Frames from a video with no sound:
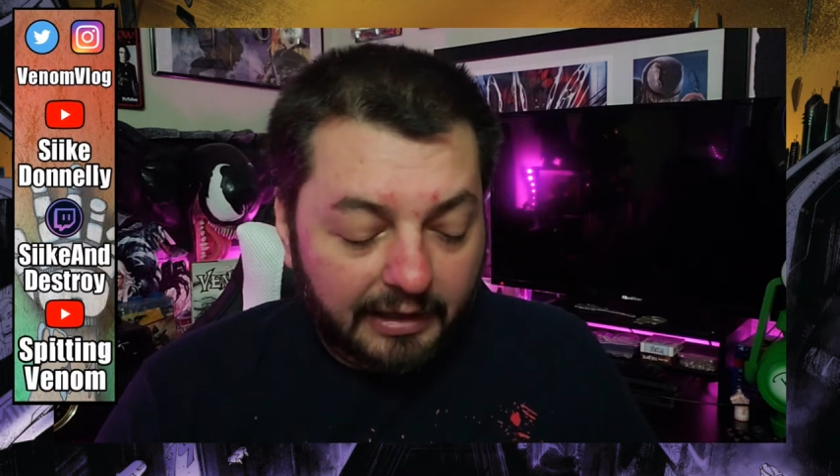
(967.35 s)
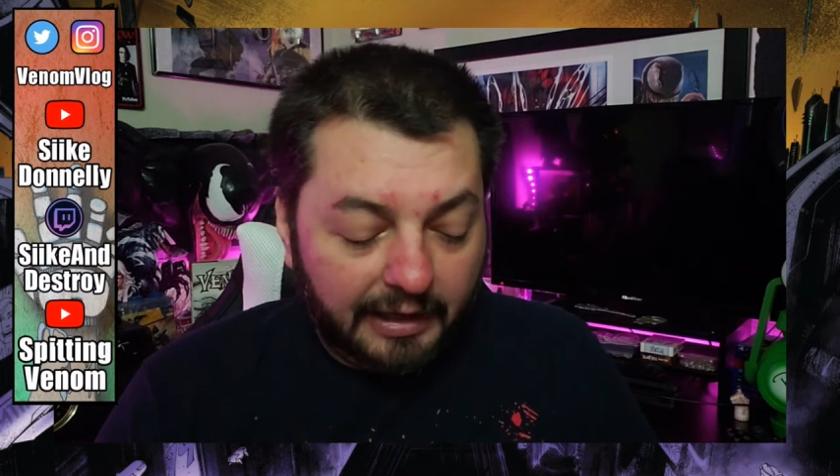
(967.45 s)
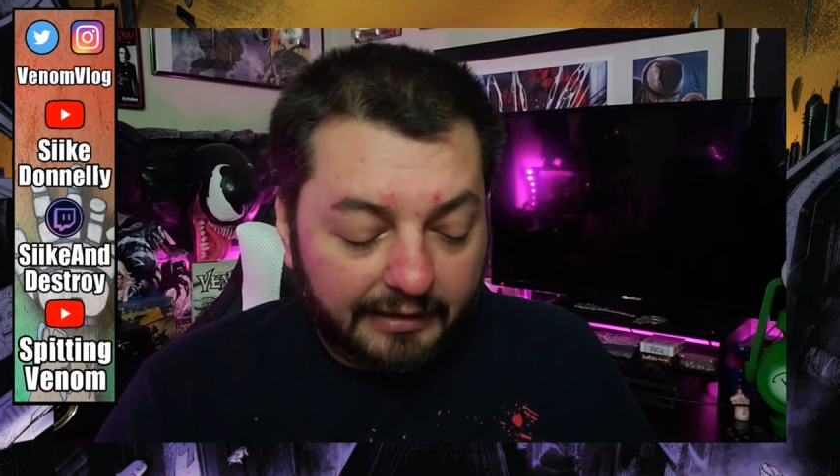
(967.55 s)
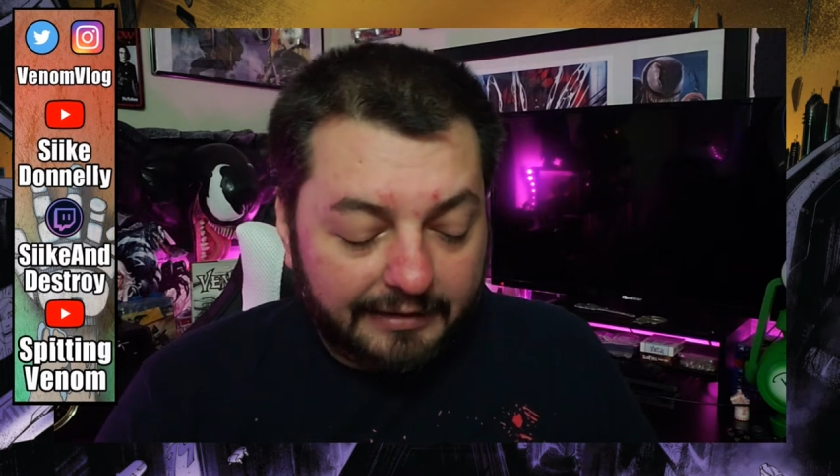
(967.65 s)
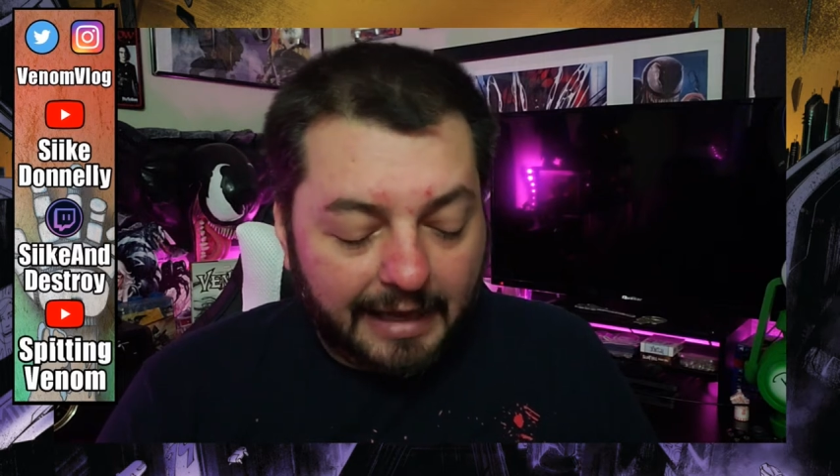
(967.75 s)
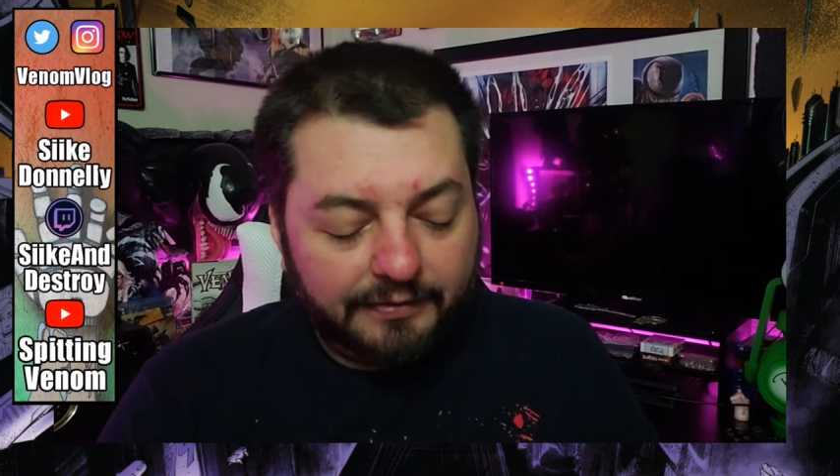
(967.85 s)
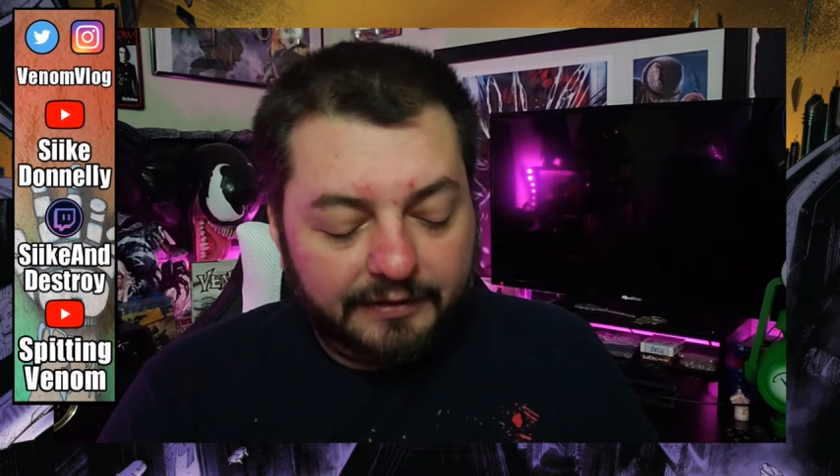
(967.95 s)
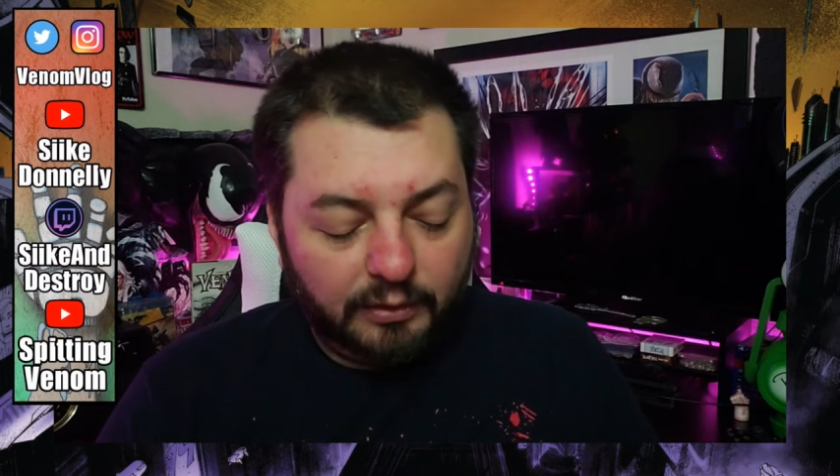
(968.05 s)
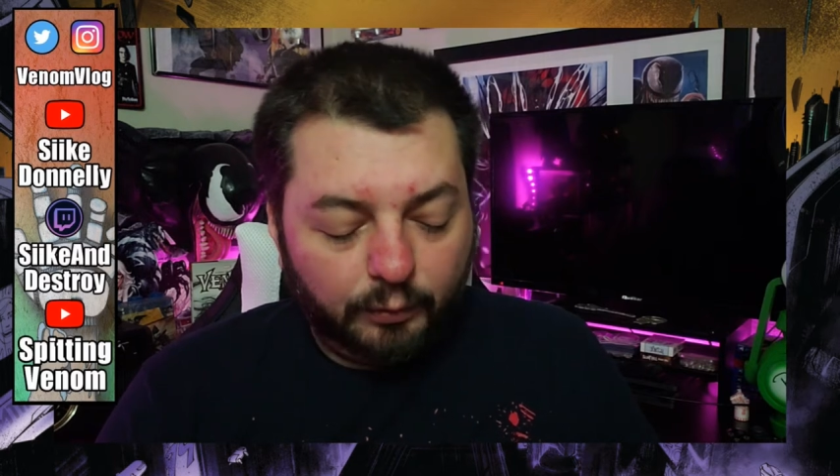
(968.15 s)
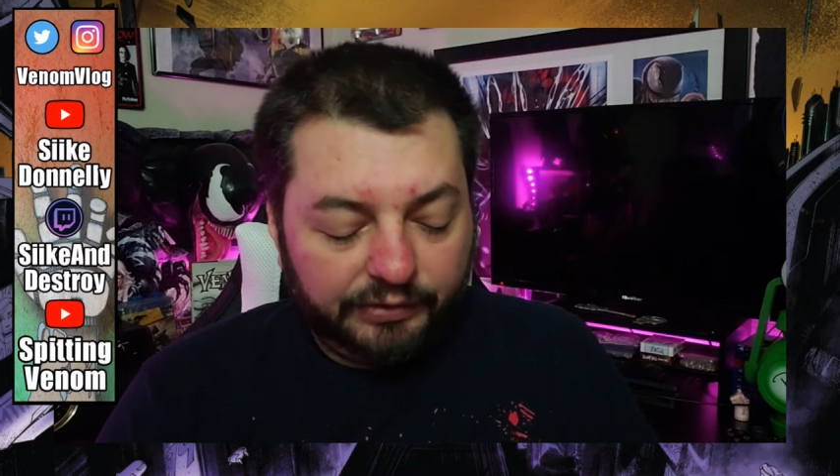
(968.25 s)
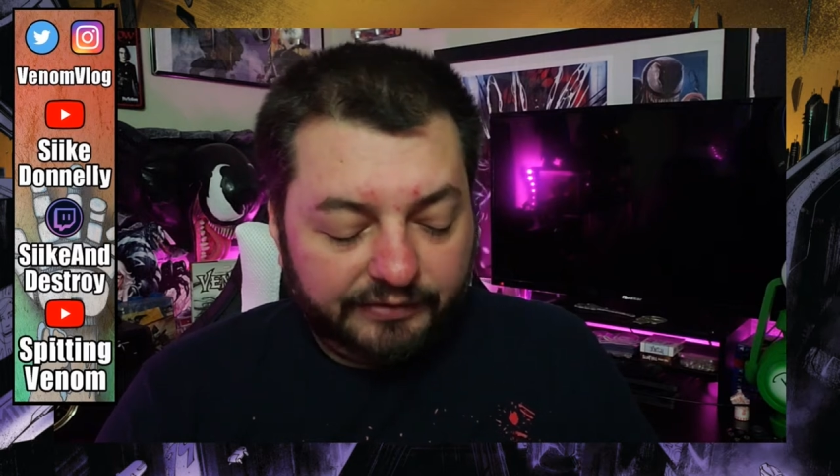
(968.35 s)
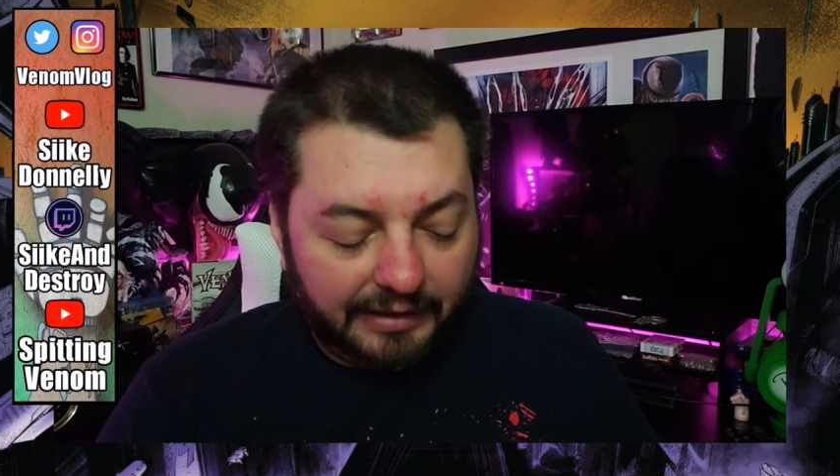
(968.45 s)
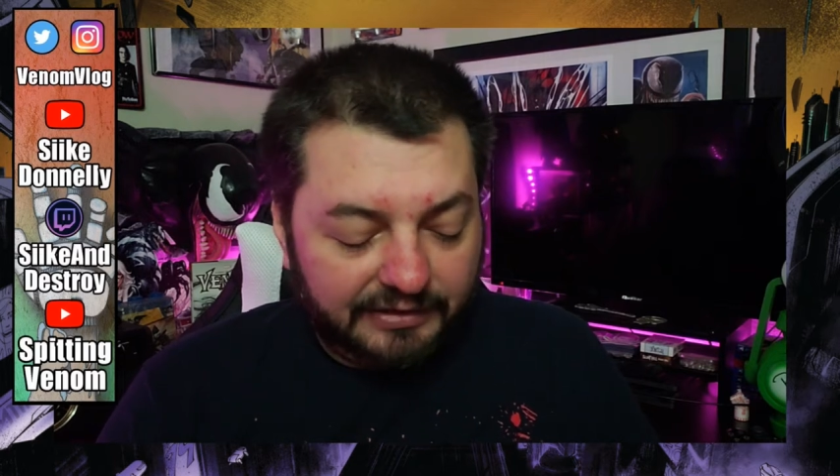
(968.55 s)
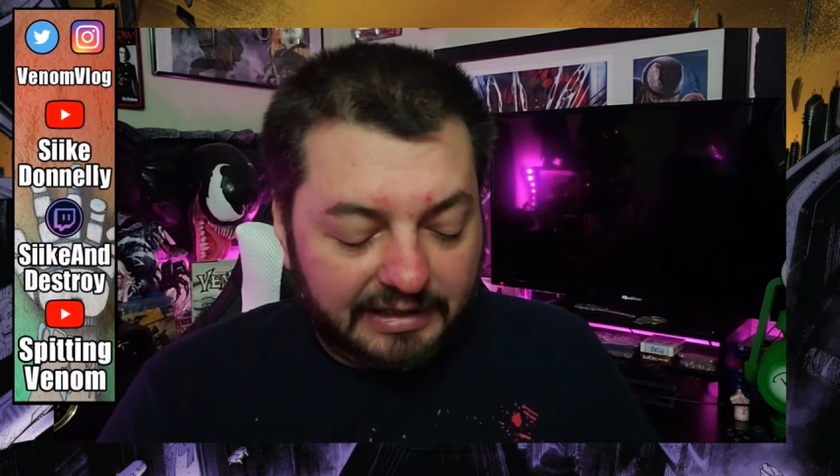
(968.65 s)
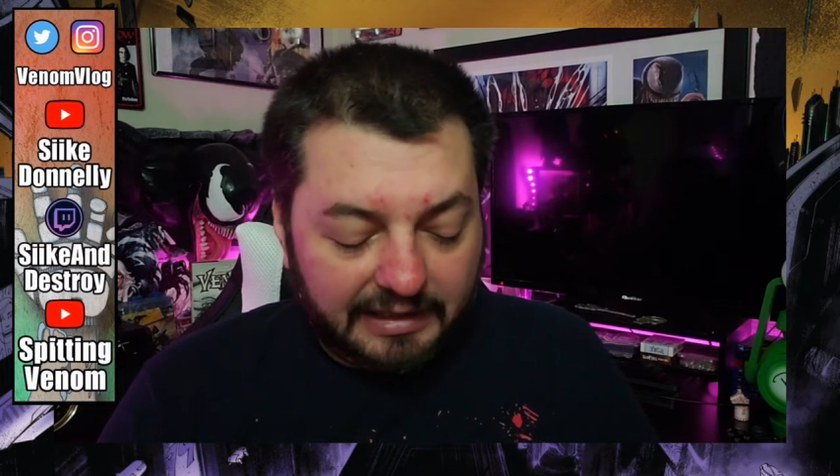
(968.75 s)
and Kathleen
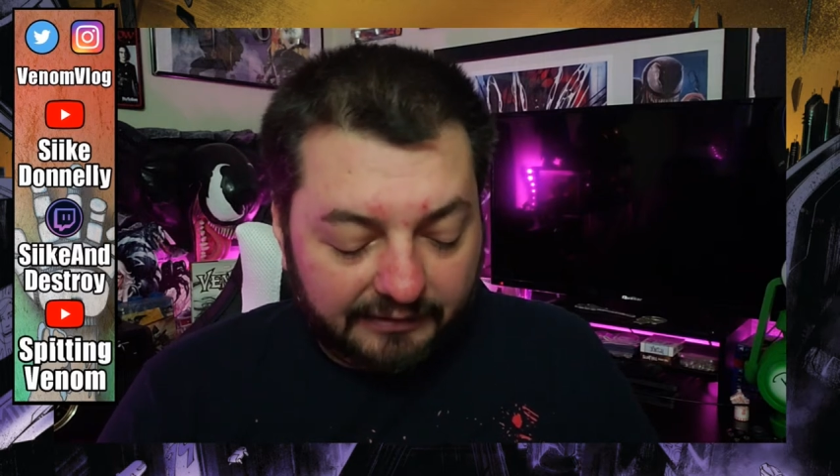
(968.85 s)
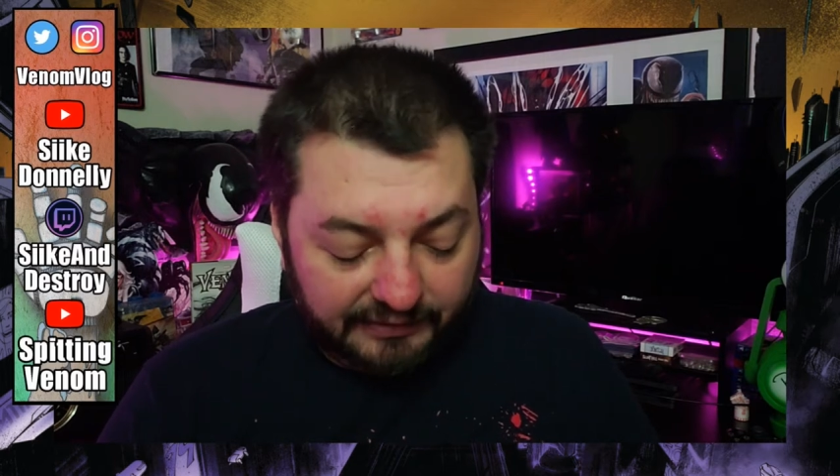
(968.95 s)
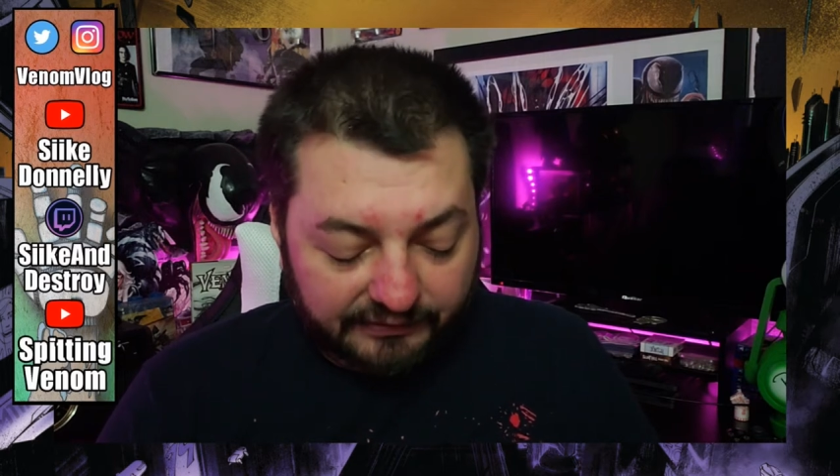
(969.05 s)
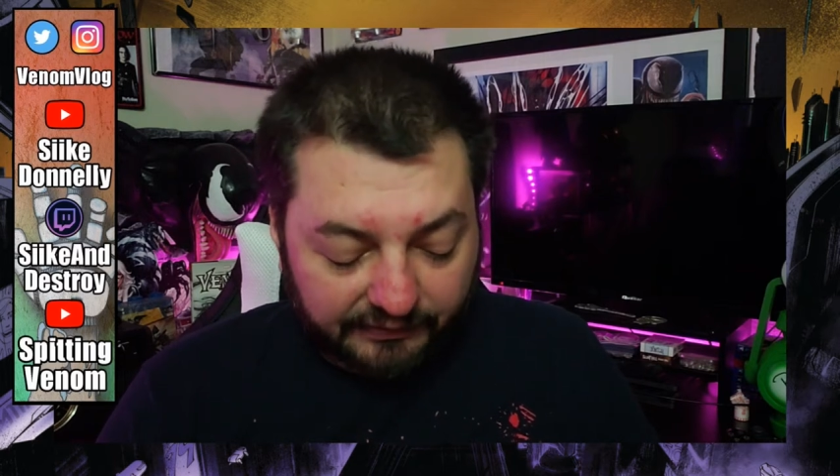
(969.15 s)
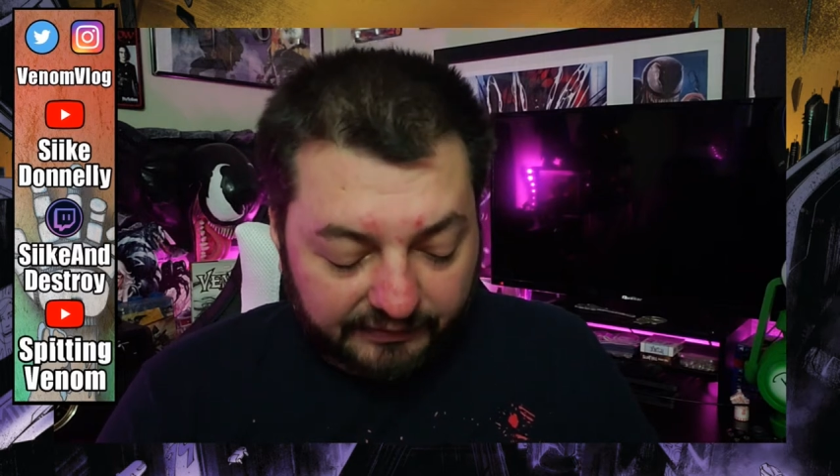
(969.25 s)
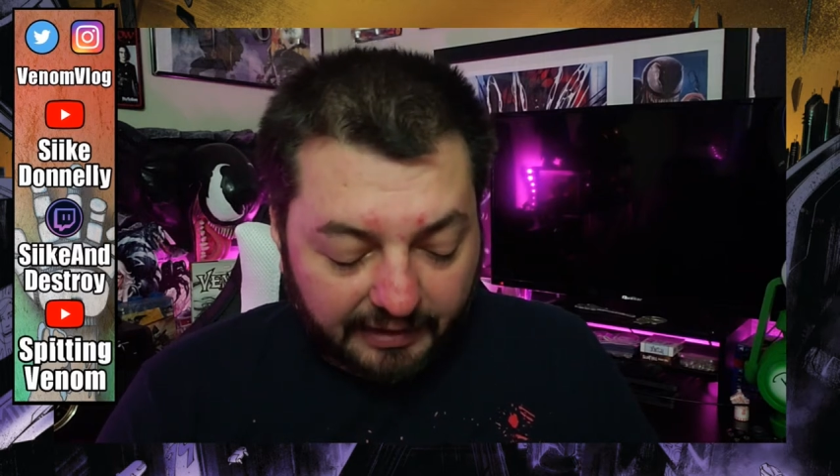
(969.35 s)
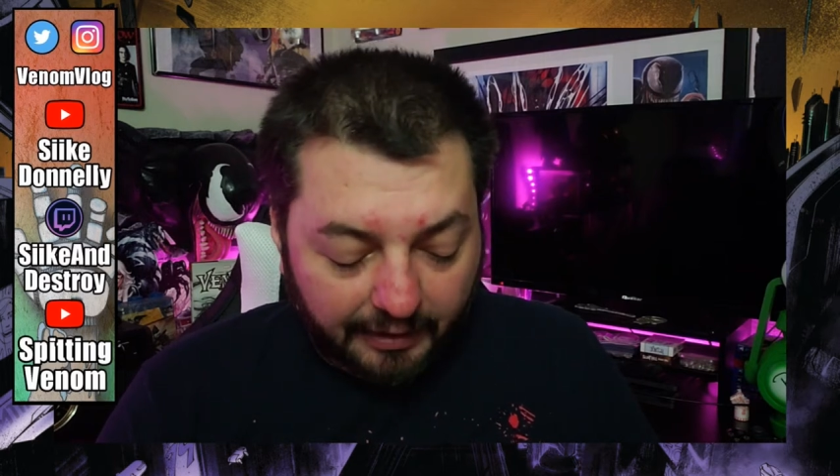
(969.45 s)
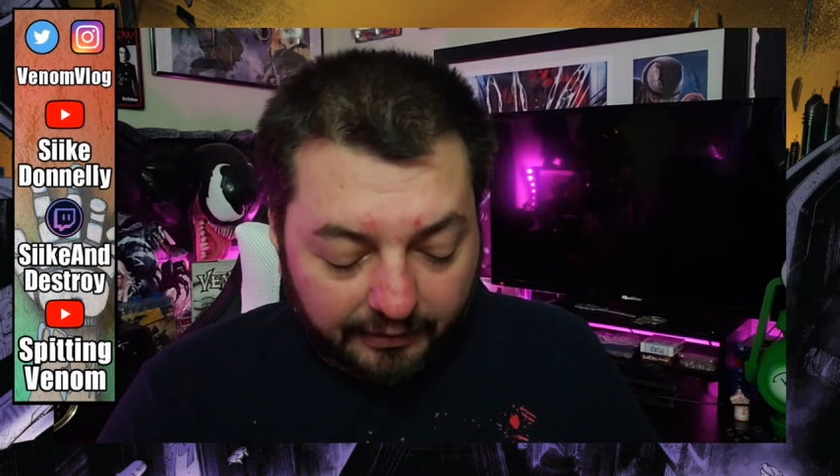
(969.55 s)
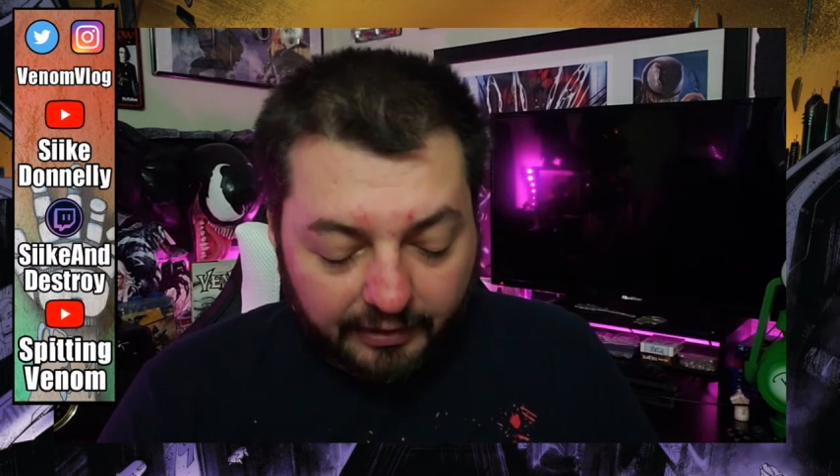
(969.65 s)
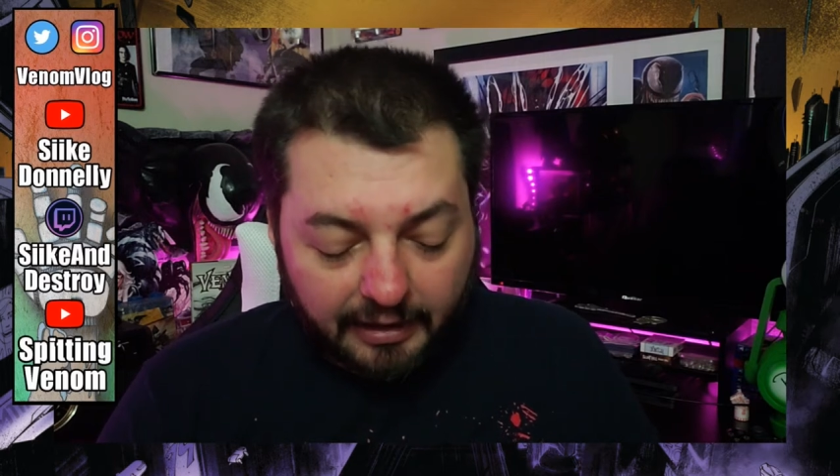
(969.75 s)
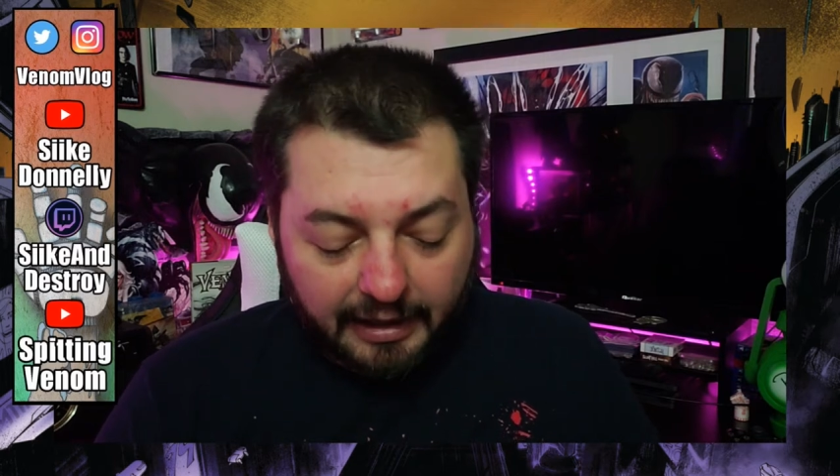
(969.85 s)
Wisniewski is the assistant editor.